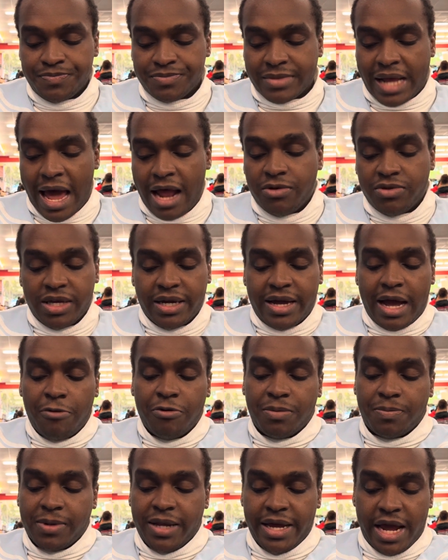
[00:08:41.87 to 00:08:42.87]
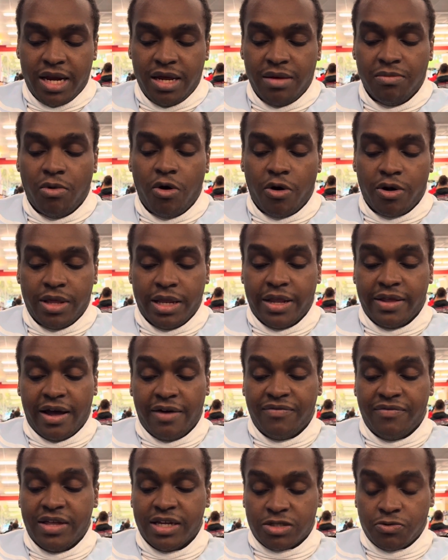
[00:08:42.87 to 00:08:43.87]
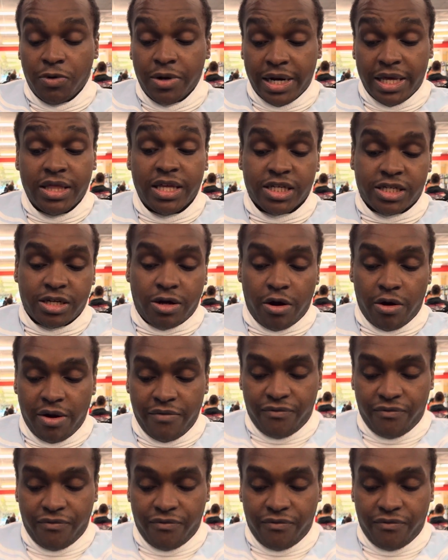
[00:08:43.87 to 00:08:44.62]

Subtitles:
I don't think I would play any more of this one in this current